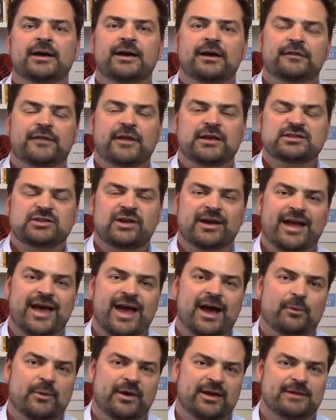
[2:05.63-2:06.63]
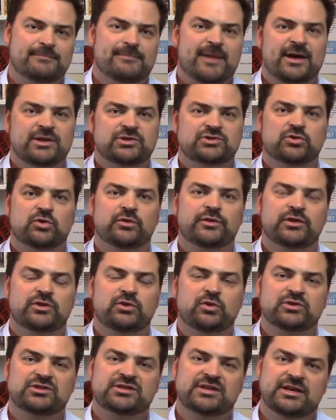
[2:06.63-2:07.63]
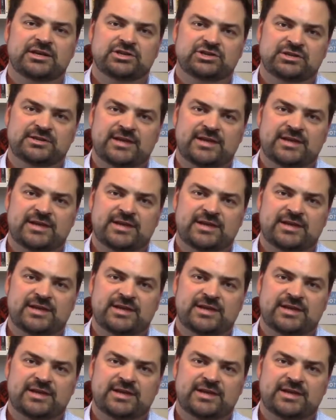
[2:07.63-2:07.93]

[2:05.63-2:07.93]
things like how we can make sure that your teachers